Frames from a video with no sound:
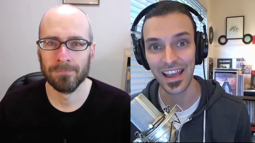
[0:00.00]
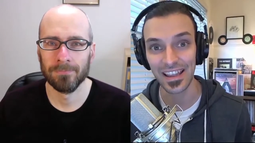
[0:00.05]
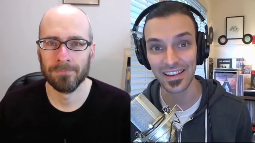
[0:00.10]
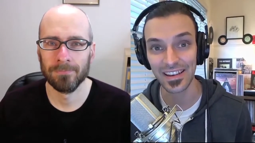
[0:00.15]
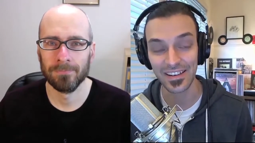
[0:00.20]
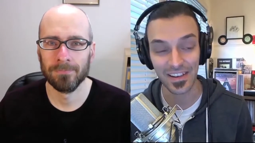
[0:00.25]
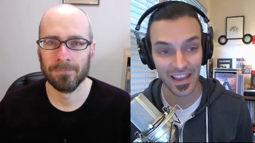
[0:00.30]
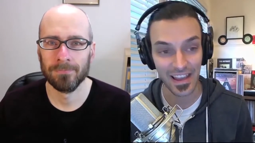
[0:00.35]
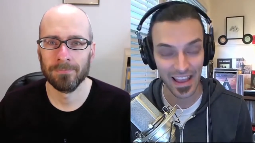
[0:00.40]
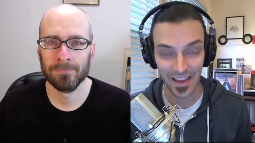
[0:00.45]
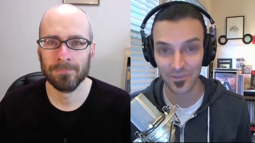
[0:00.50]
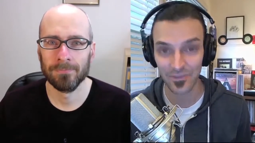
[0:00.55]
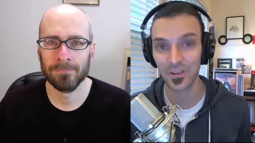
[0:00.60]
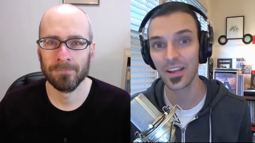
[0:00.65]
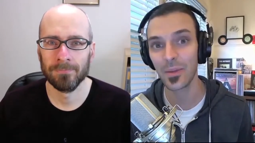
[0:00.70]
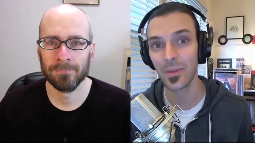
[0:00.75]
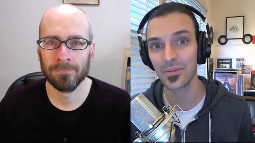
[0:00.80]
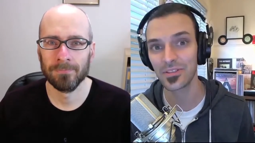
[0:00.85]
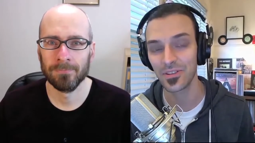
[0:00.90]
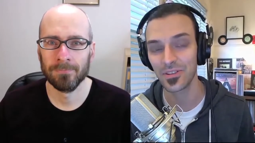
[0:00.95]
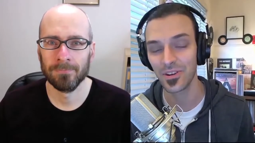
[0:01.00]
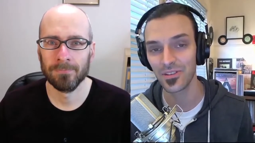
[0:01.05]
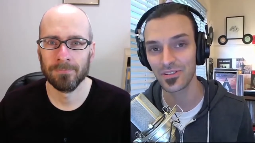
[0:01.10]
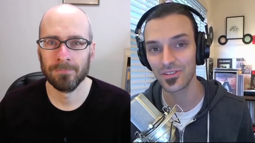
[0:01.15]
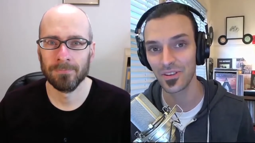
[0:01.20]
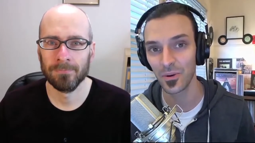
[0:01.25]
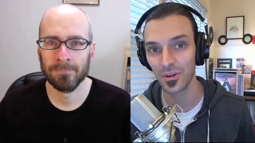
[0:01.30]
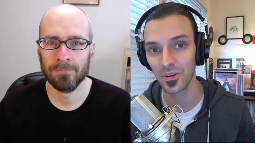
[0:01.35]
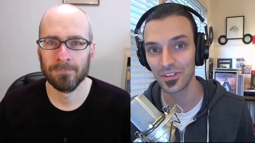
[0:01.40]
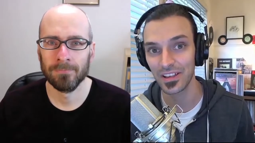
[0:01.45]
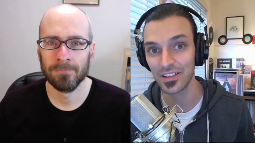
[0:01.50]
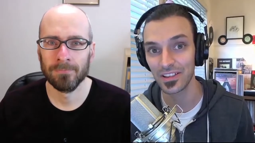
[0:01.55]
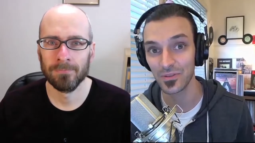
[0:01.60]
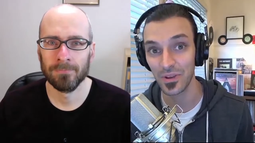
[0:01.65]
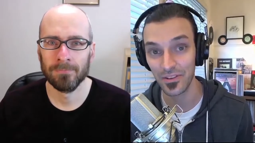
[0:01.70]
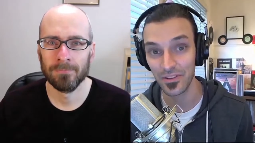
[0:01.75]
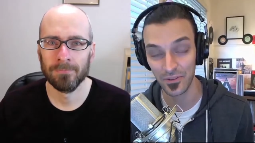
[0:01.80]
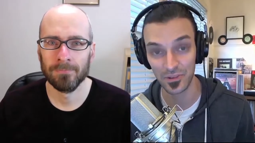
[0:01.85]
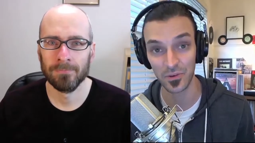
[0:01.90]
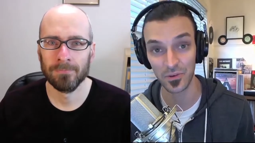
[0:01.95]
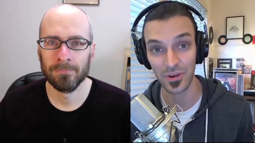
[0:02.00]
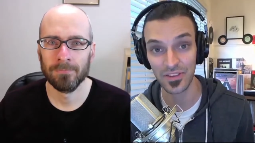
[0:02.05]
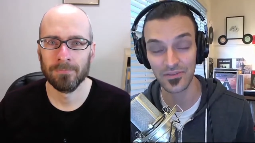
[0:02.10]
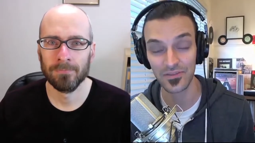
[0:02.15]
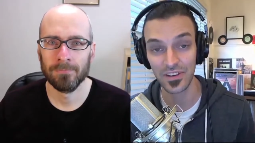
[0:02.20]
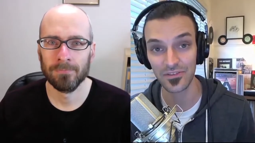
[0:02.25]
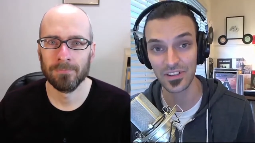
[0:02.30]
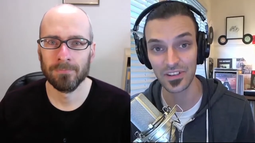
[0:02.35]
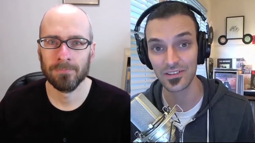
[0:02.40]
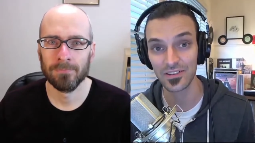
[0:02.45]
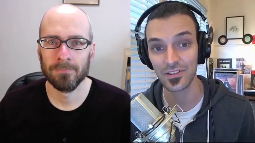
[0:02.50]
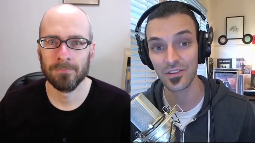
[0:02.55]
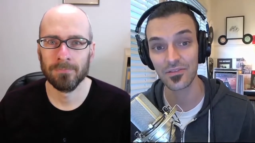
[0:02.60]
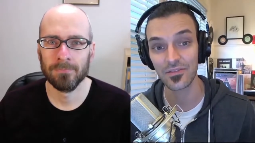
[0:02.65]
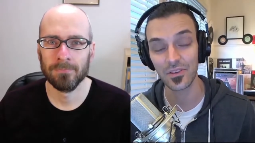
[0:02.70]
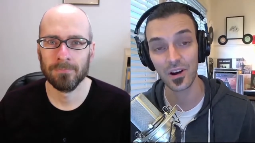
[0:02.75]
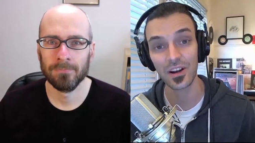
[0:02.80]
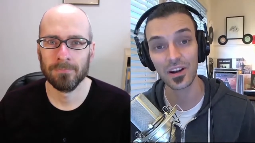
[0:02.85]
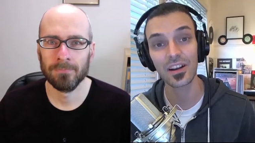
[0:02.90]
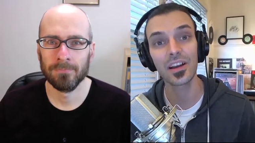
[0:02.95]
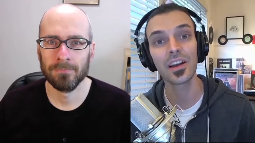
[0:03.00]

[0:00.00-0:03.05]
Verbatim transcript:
Speaker 1: And every episode of New World Next Week for 2015 so far,